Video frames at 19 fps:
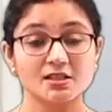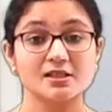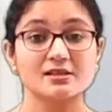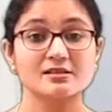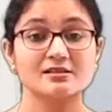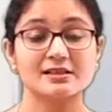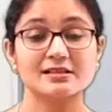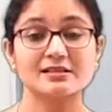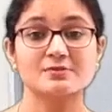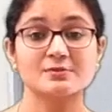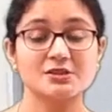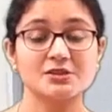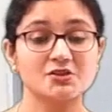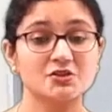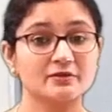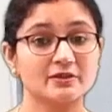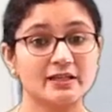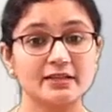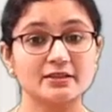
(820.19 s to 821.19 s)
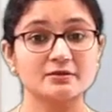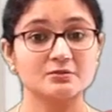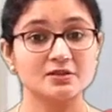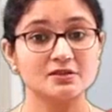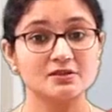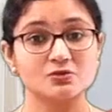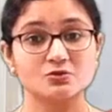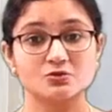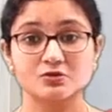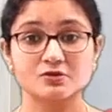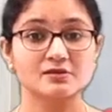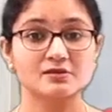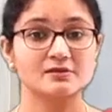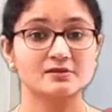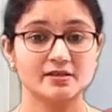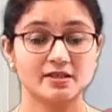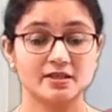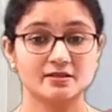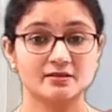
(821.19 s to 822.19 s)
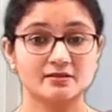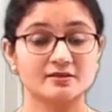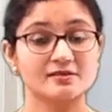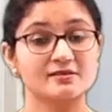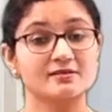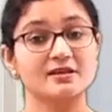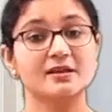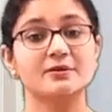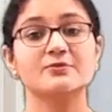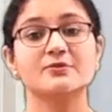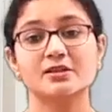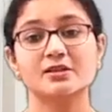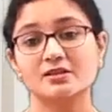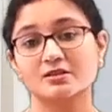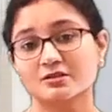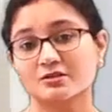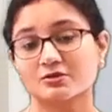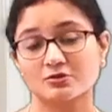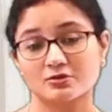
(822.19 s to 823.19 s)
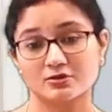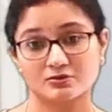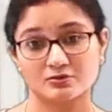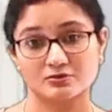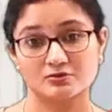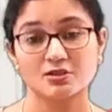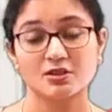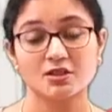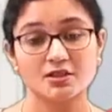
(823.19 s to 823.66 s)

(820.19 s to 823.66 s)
6 months or 9 months course is there. The same way here also.